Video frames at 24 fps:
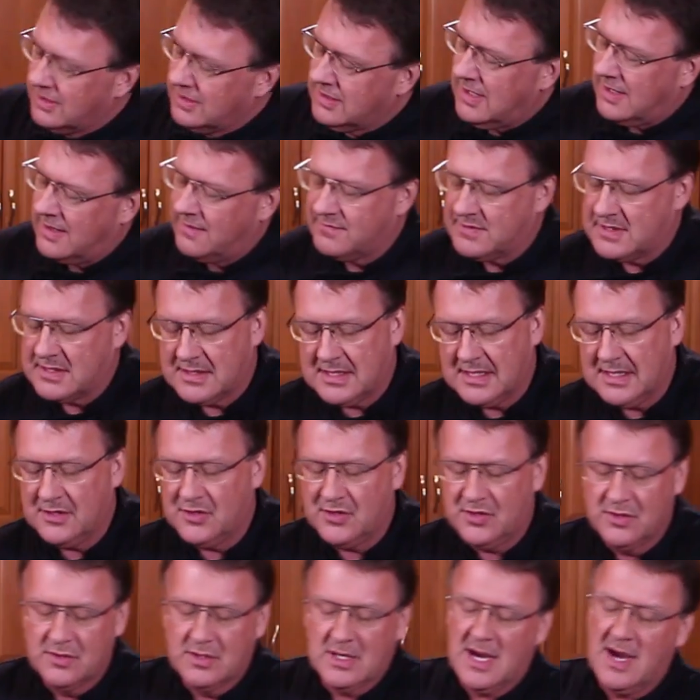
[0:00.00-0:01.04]
love to
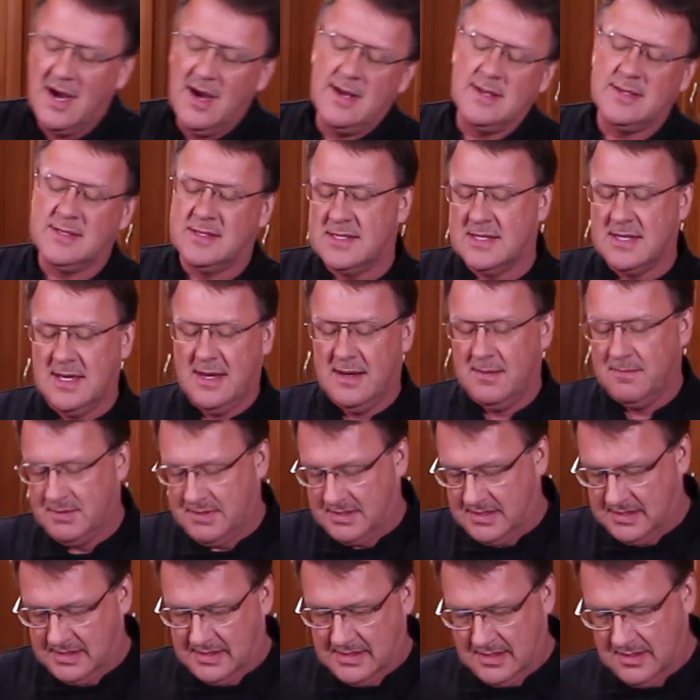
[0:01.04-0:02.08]
teach you
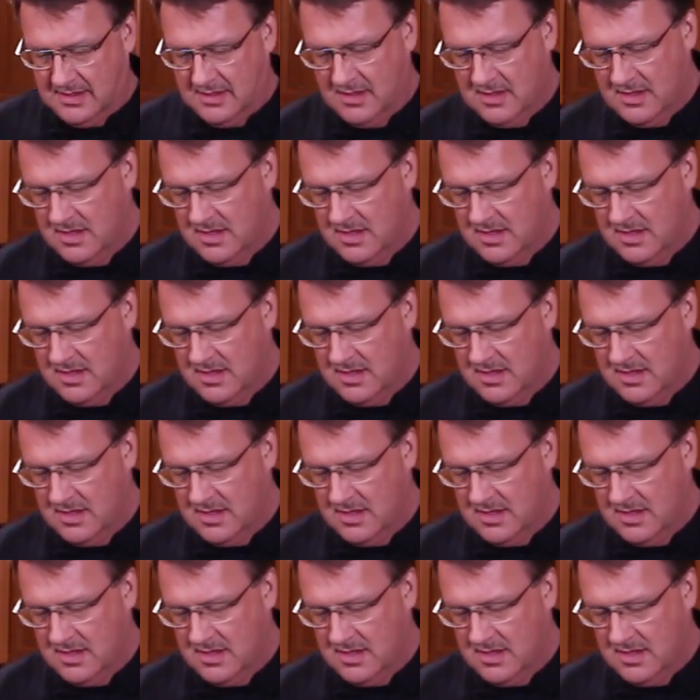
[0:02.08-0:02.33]
concepts.